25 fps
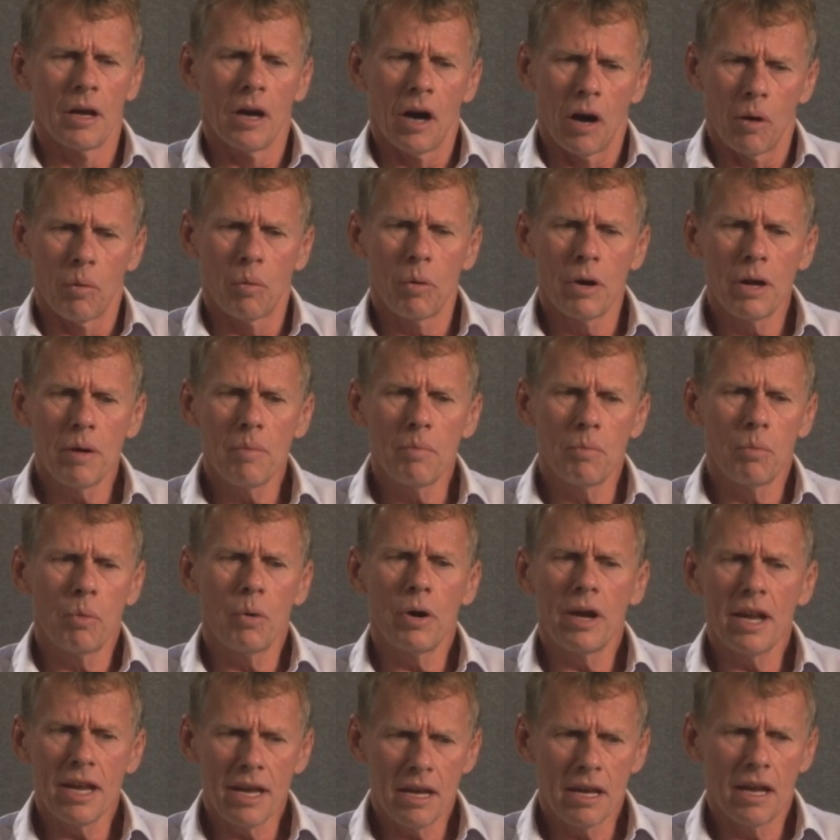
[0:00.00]

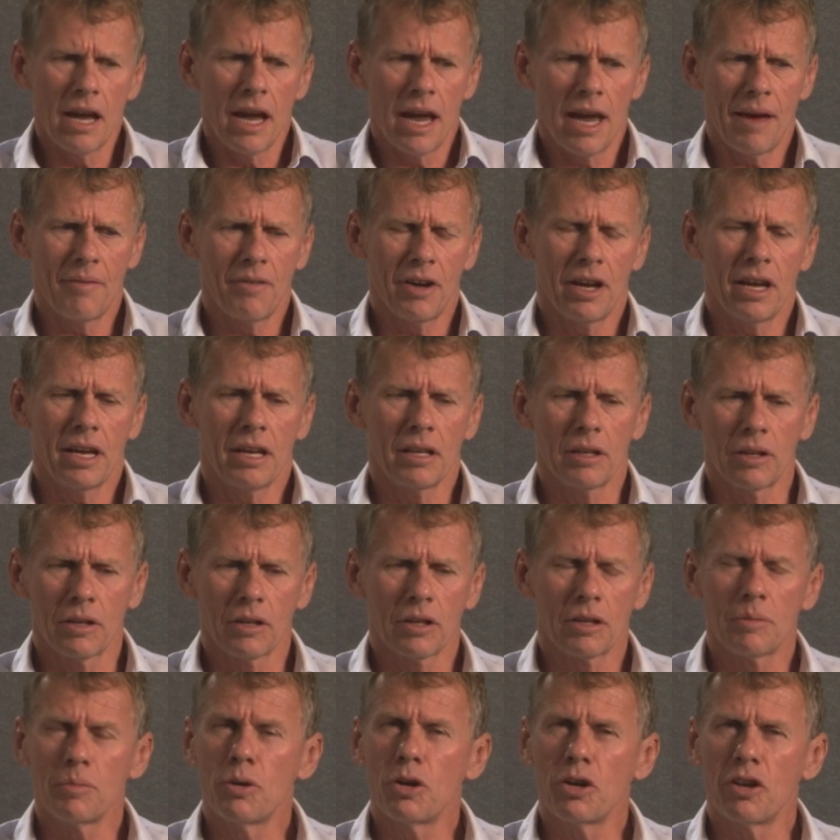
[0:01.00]
We have a
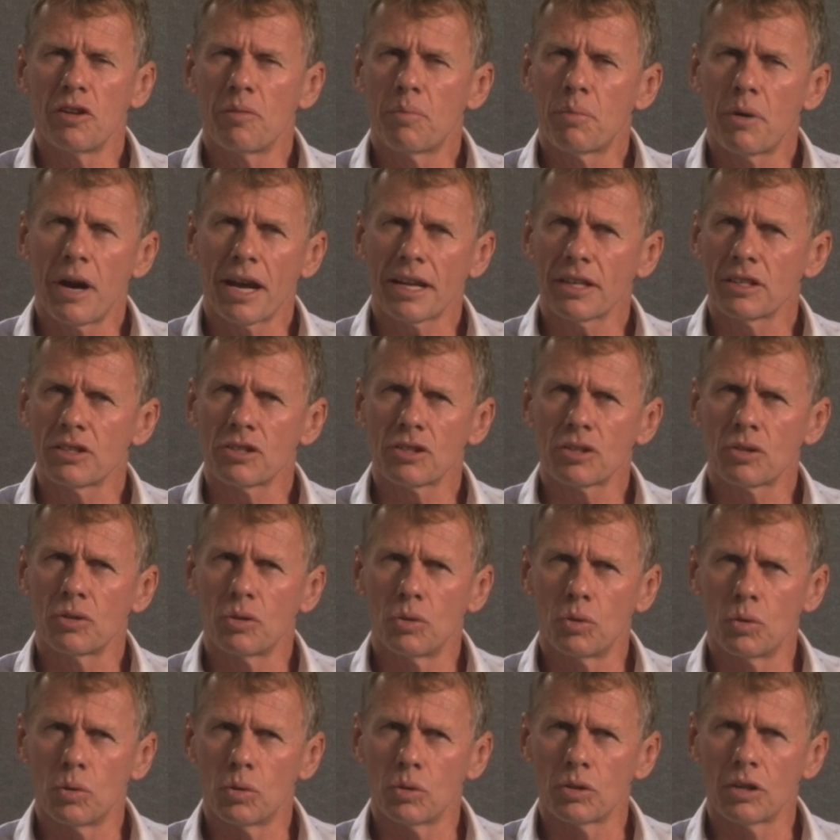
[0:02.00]
community of practice
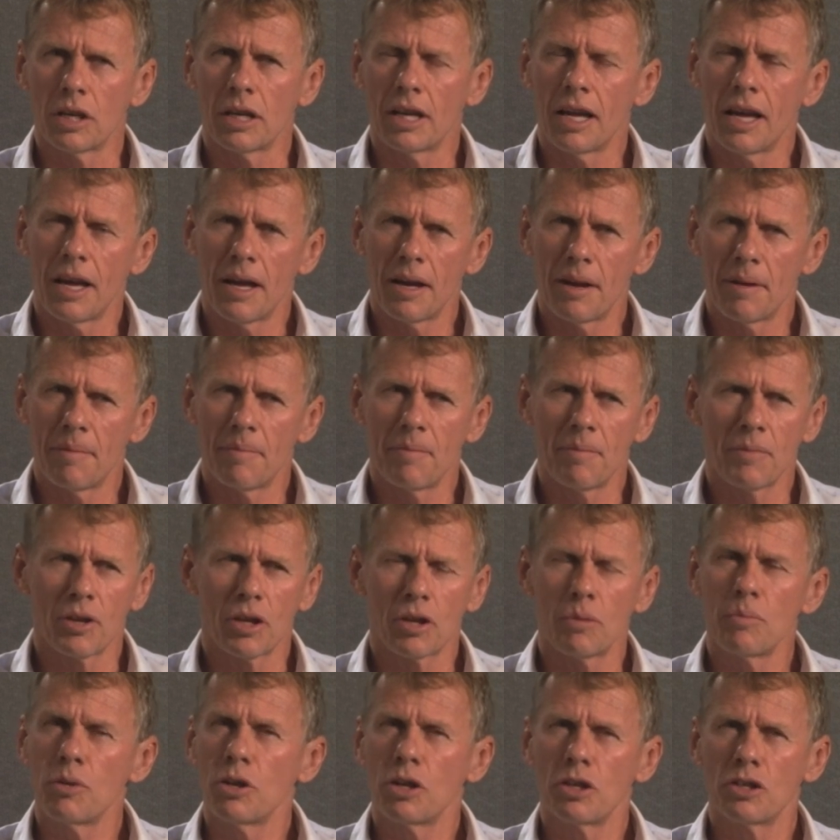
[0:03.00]
called
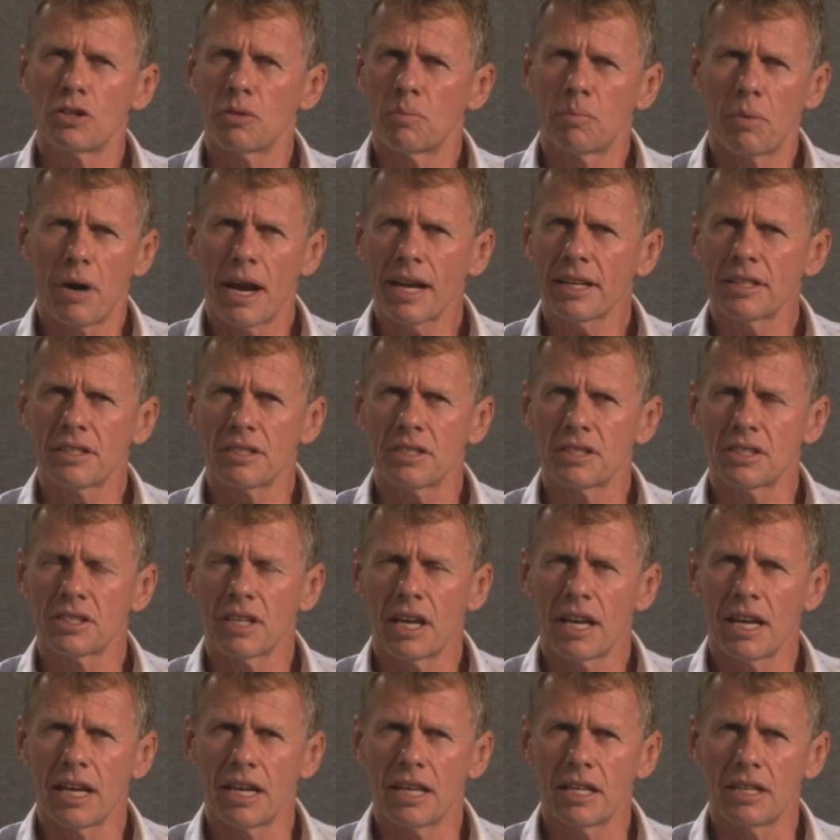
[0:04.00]
Communities of
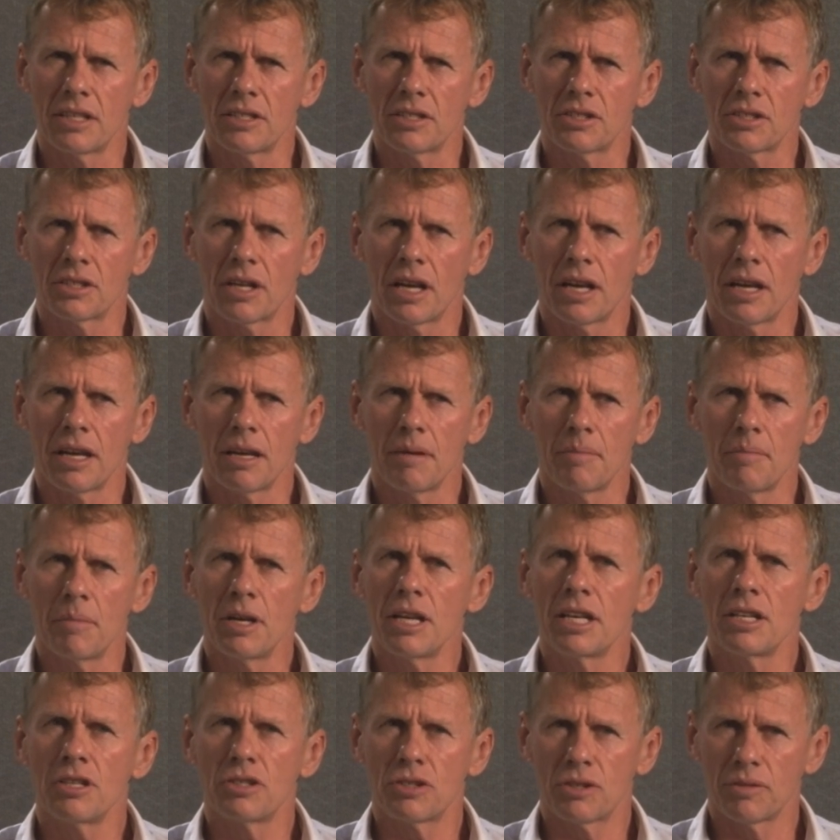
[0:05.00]
Practice as a
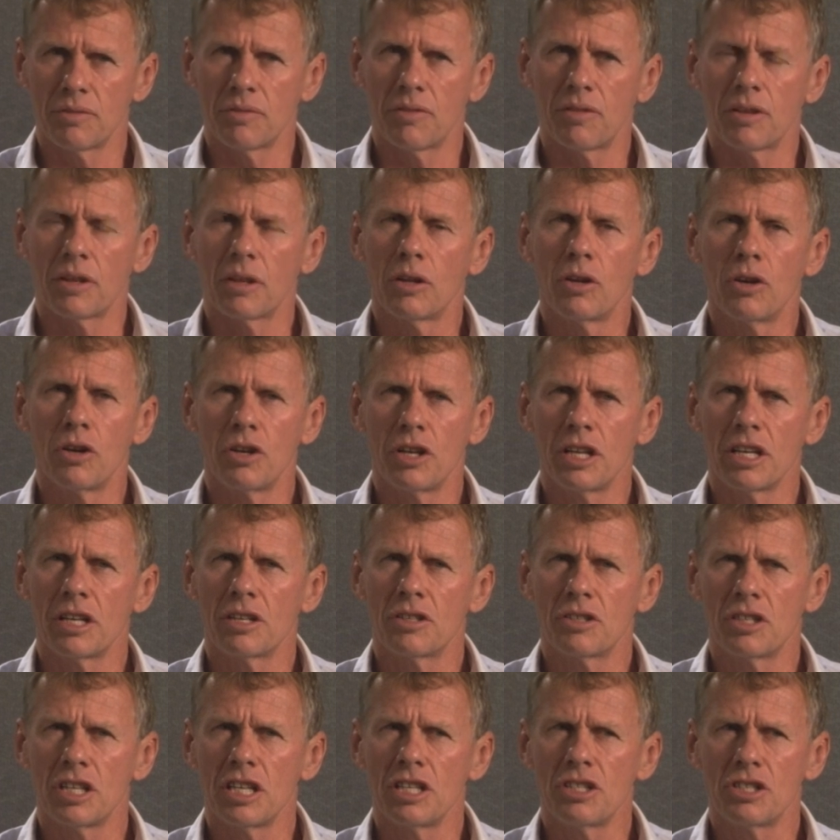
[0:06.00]
means of
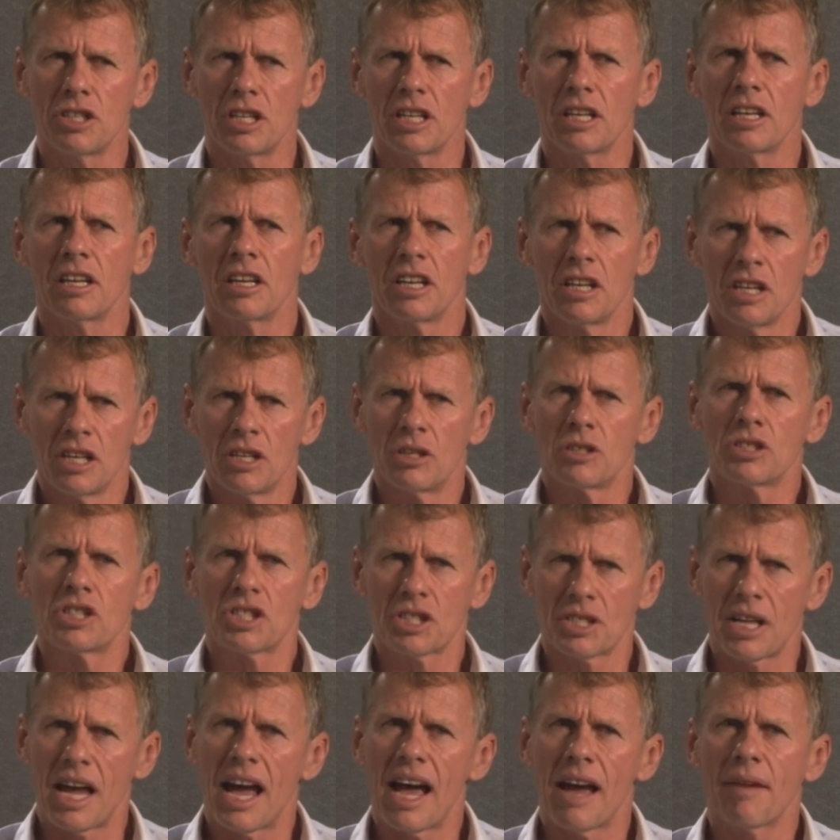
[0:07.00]
learning and teaching
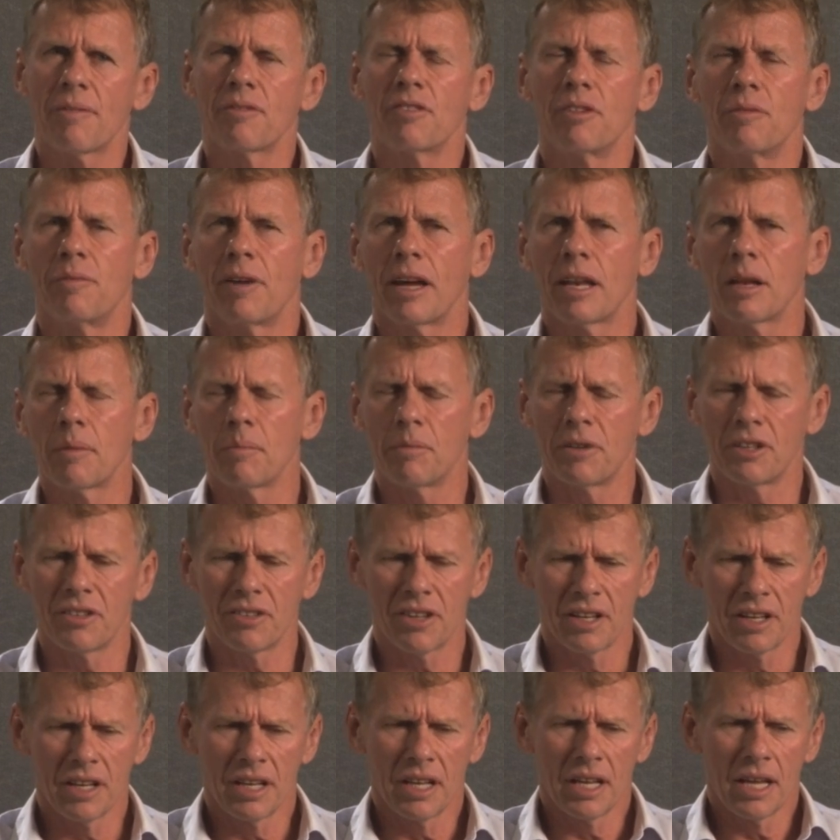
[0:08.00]
staff
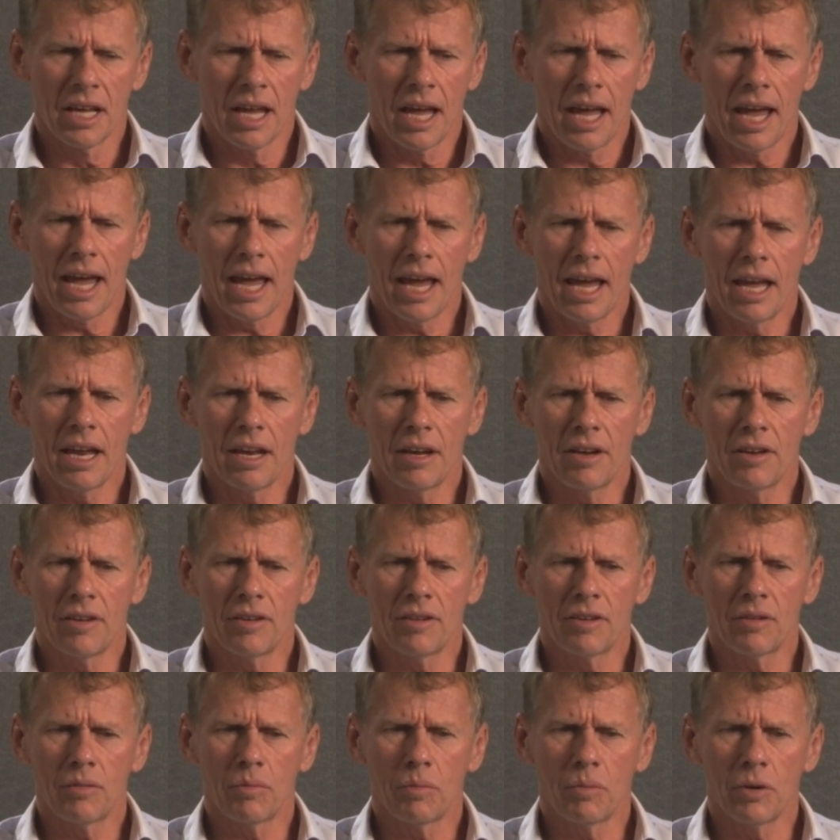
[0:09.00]
development.
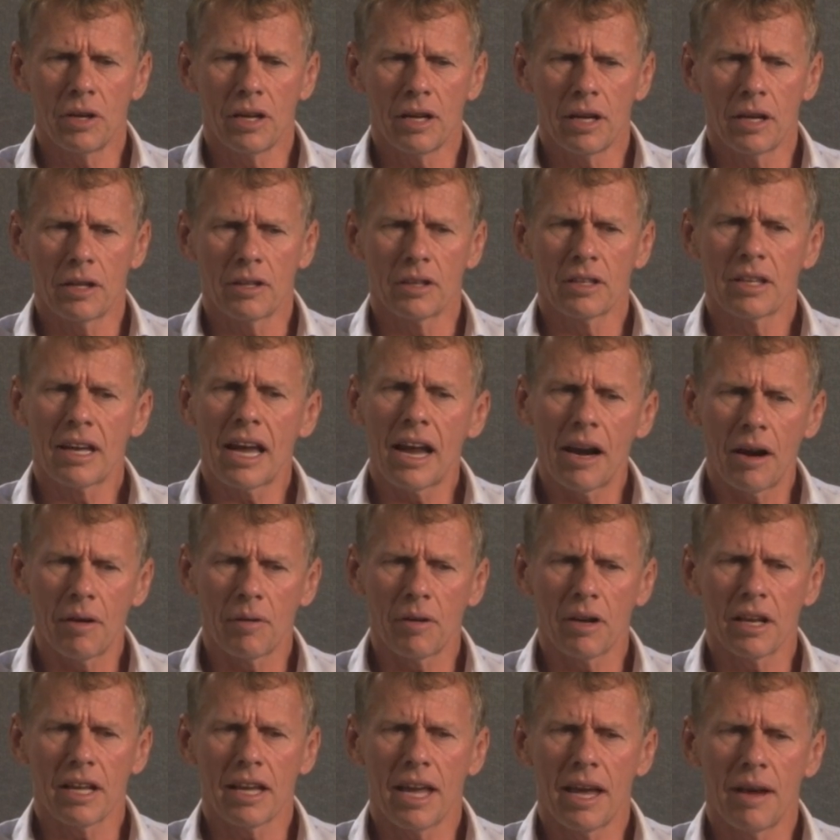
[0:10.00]
And we
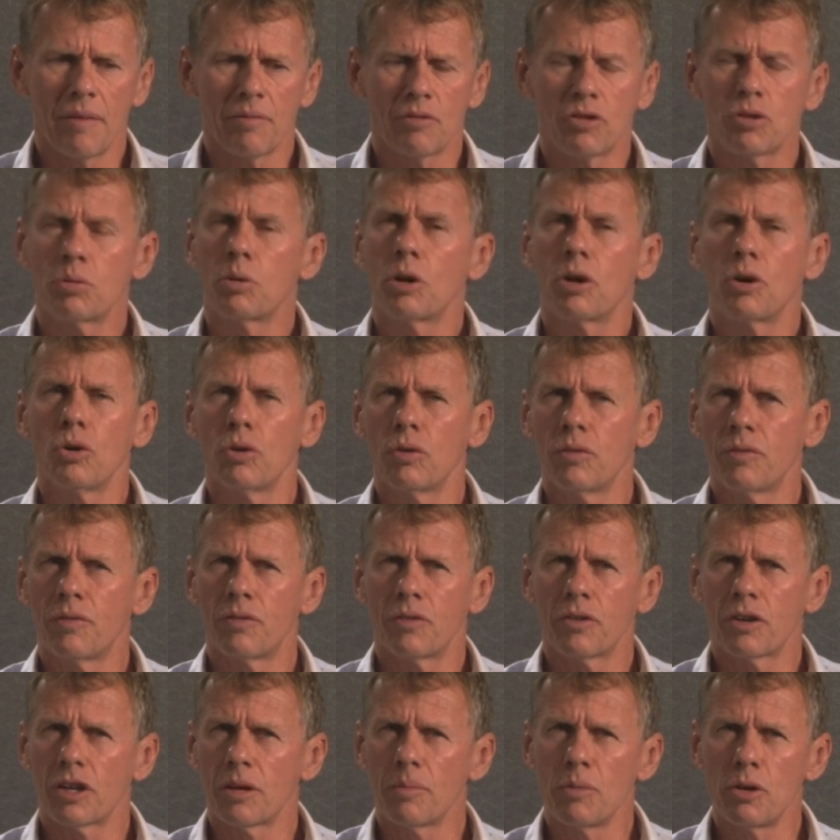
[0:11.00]
currently have
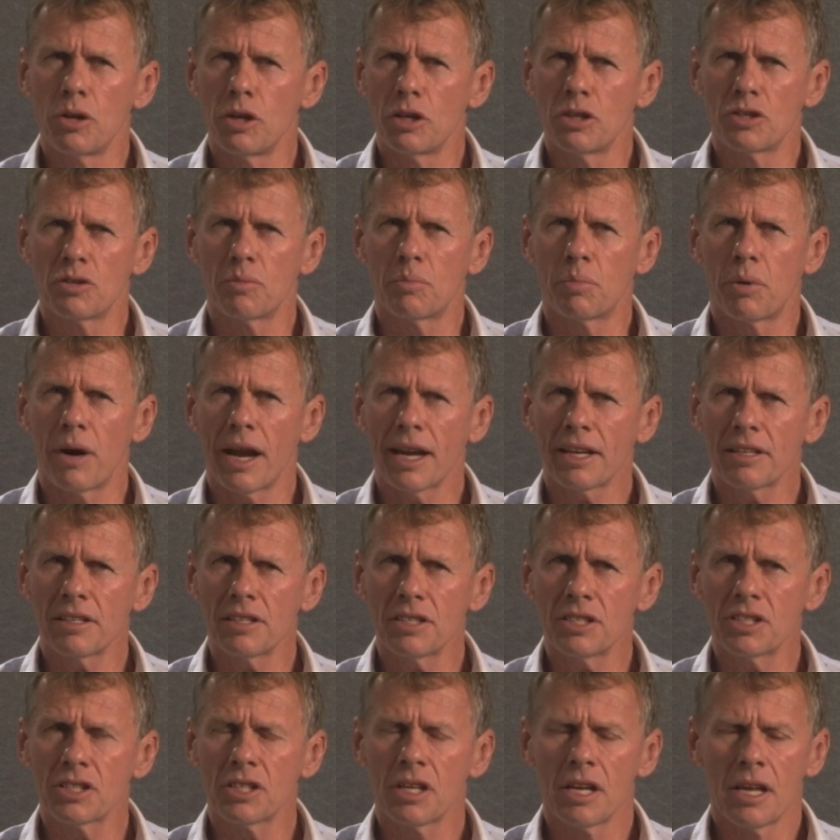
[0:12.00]
12 communities of
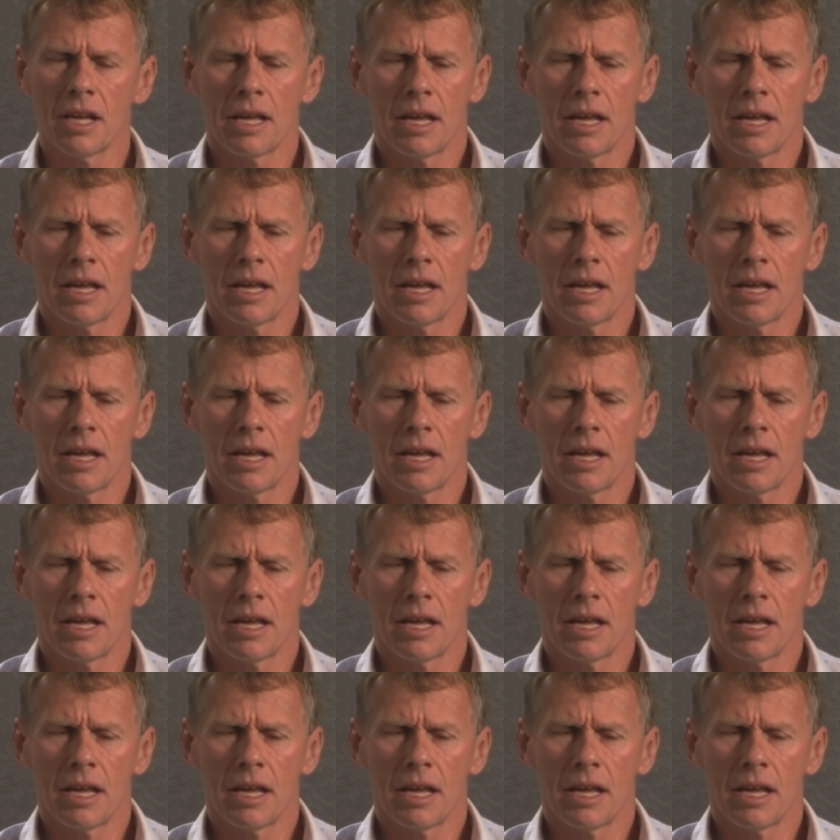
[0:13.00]
practice,